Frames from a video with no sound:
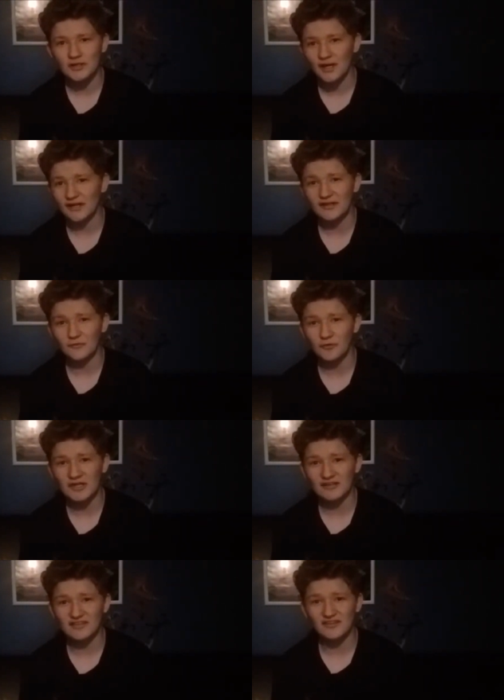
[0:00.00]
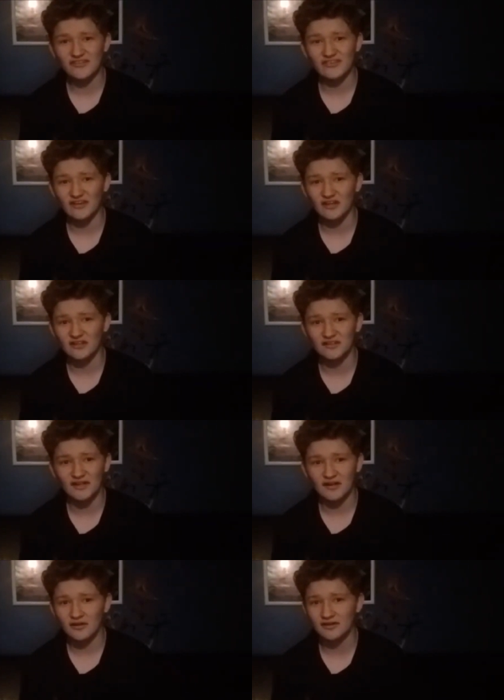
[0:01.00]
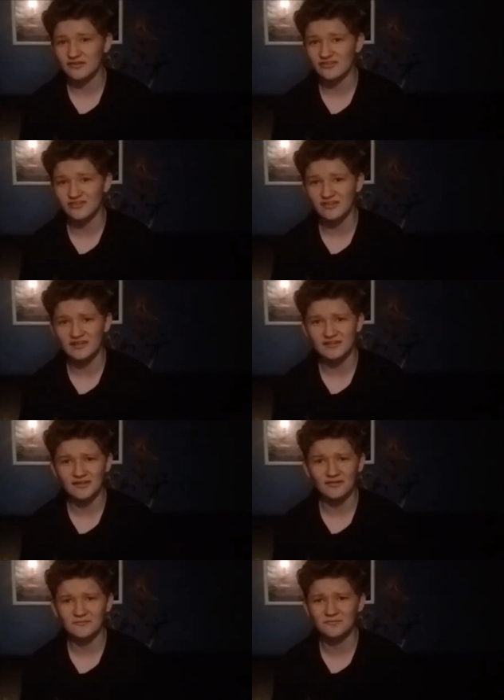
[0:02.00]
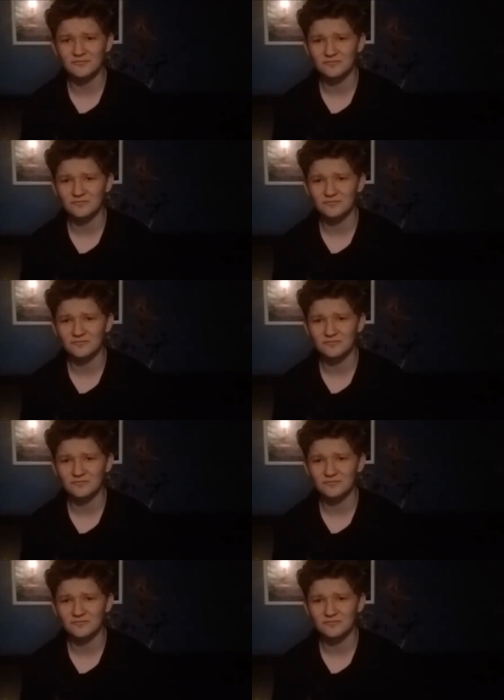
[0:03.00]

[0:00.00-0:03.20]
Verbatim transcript: And then we get this hilarious scene of